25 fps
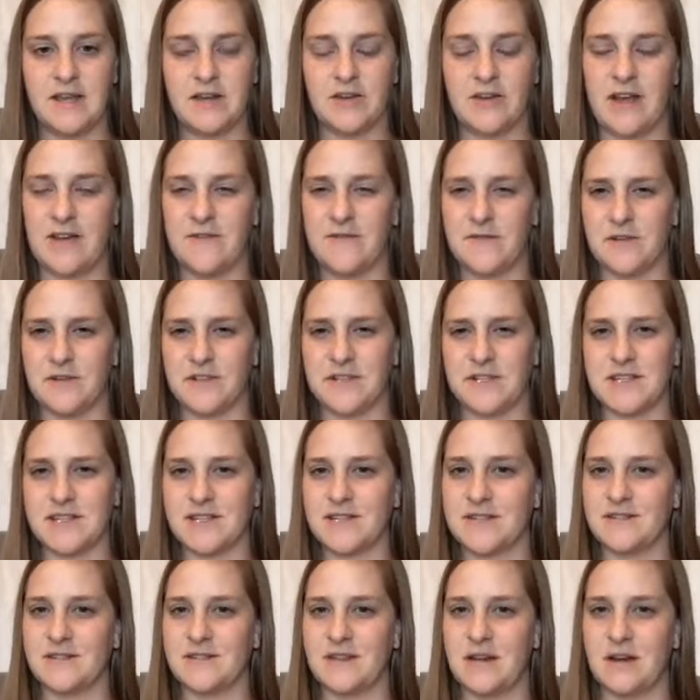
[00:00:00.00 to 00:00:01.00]

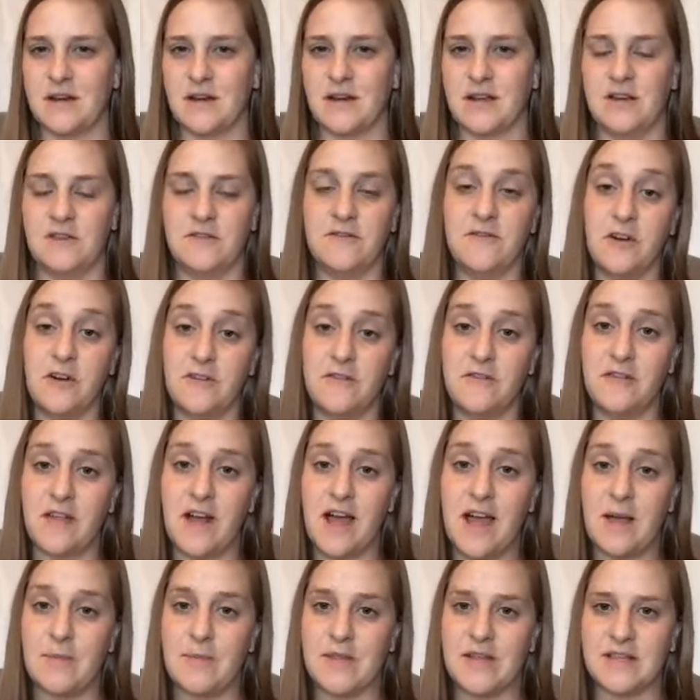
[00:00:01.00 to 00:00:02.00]
efforts are going to fall
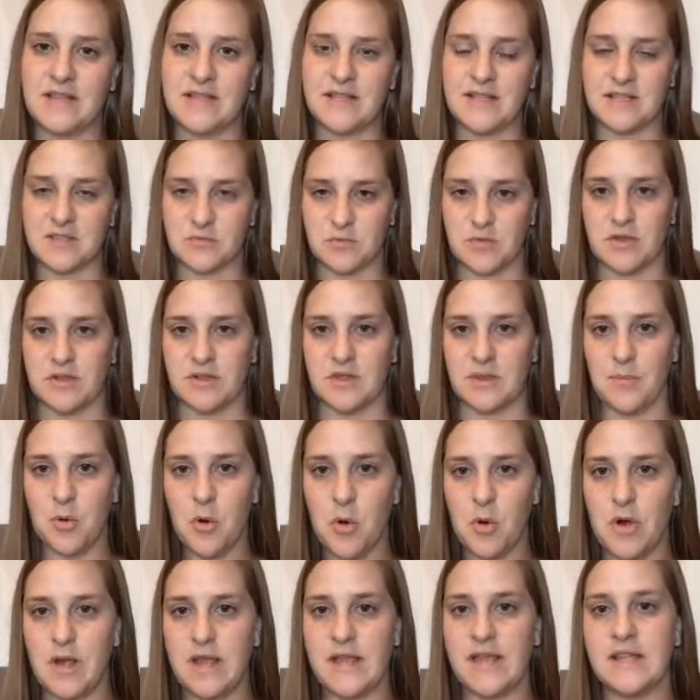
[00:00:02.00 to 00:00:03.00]
flat, because that's really the
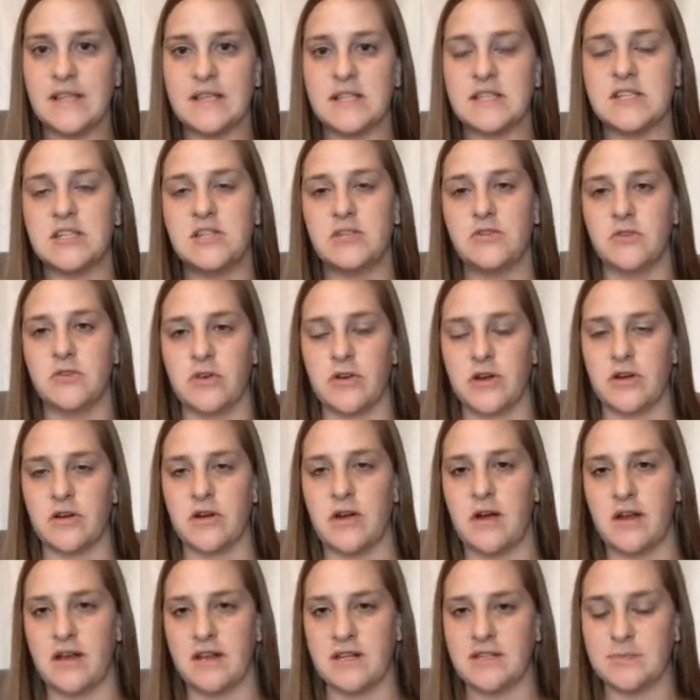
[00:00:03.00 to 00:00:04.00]
point, is to grow your
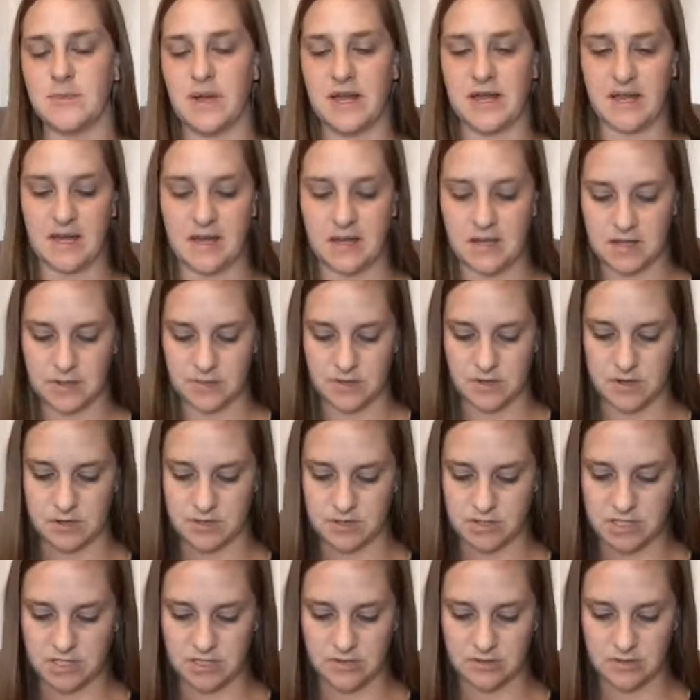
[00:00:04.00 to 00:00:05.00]
audience by getting them
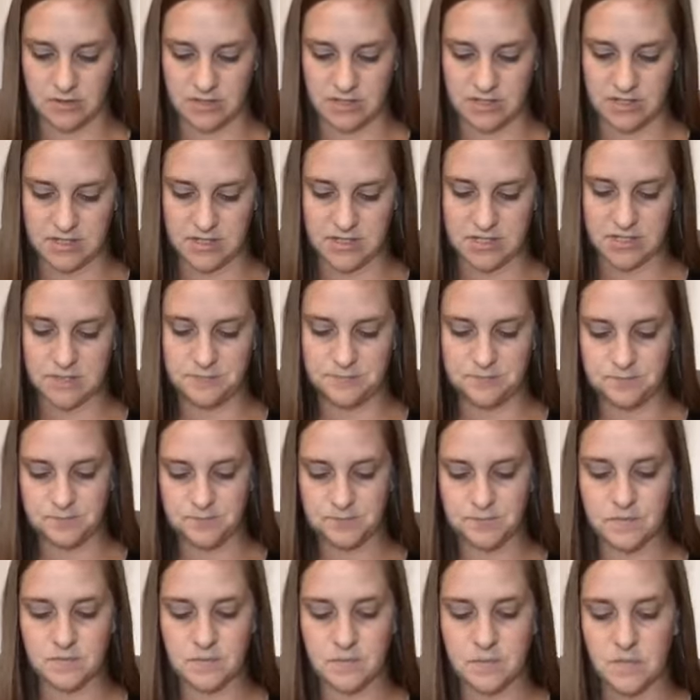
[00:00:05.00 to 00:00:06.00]
onto your list.
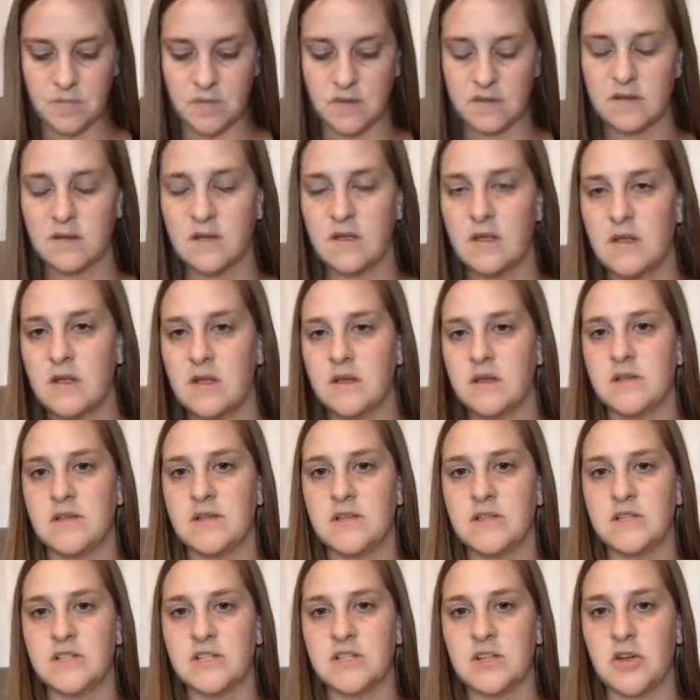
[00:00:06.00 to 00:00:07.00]

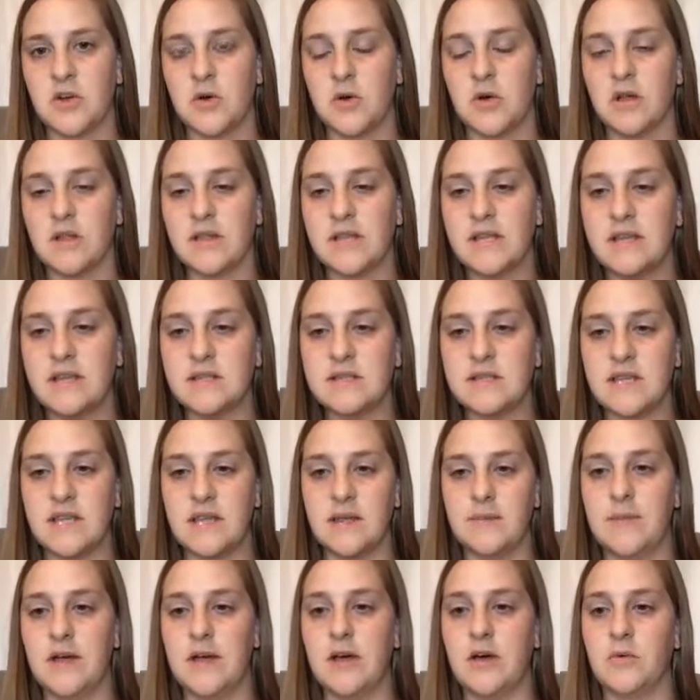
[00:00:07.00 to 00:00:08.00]
So Aaliyah's
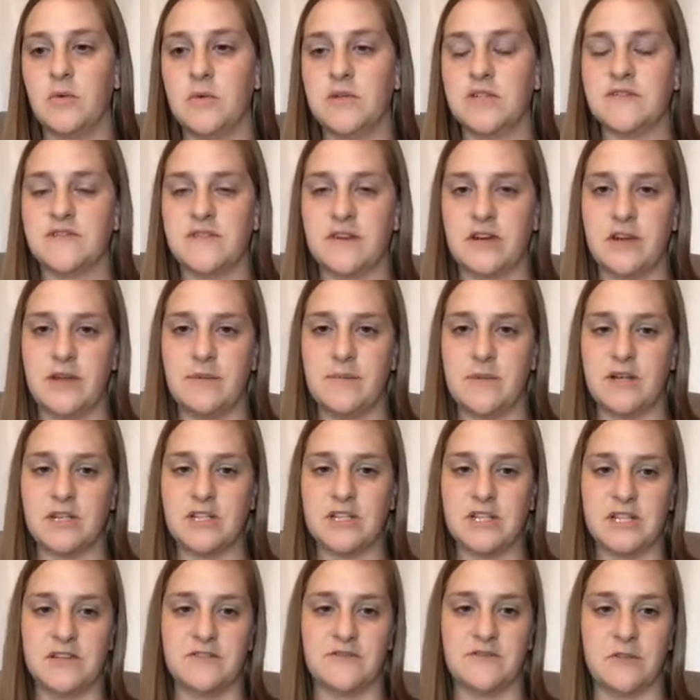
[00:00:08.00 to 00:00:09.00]
email was very
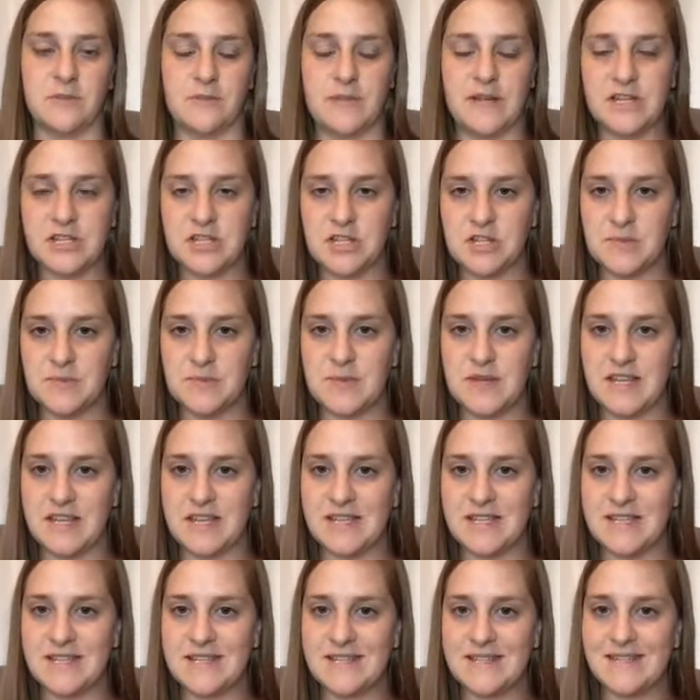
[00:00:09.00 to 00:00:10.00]
much
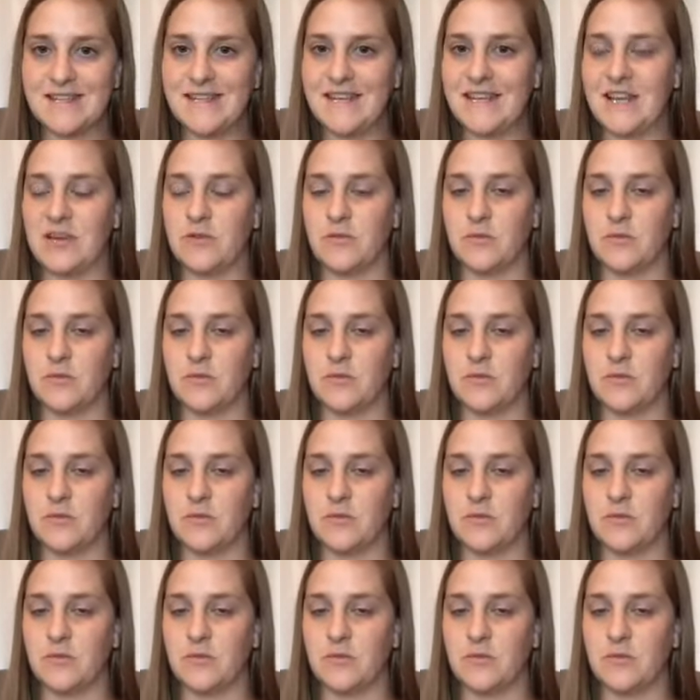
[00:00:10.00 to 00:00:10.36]
information-based. It